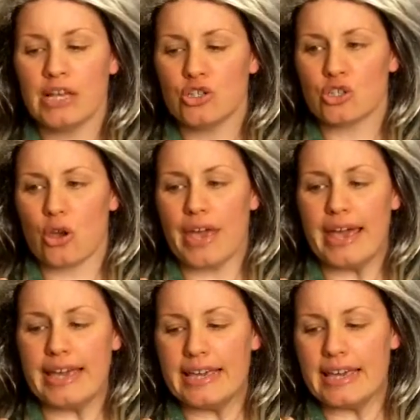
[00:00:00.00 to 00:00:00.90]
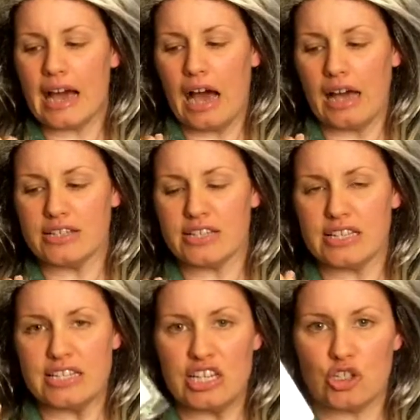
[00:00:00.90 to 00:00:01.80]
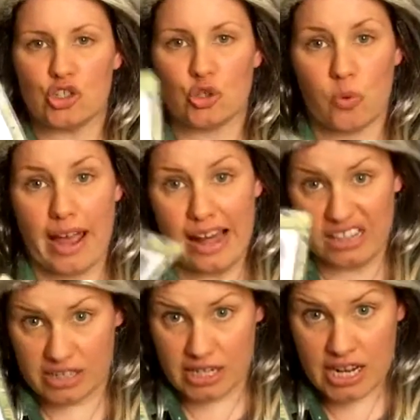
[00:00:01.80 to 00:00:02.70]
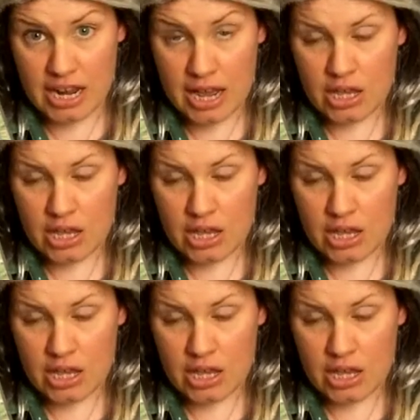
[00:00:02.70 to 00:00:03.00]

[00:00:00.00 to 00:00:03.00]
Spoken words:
So it says here duality.